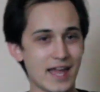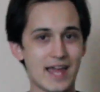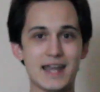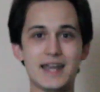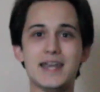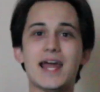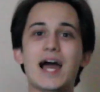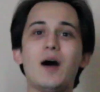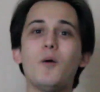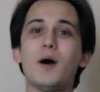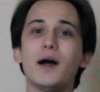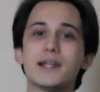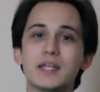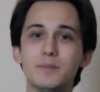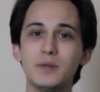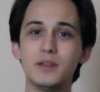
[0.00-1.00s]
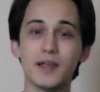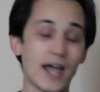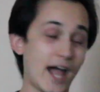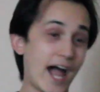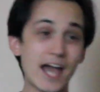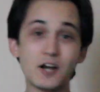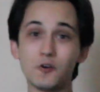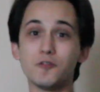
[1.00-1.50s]
and now I can be like,
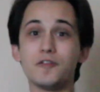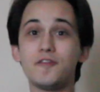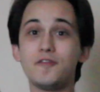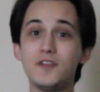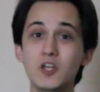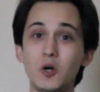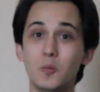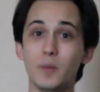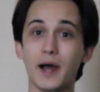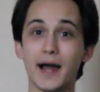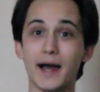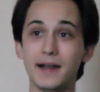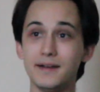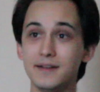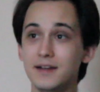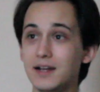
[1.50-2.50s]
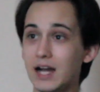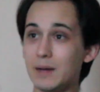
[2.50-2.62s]
I don't feel bad.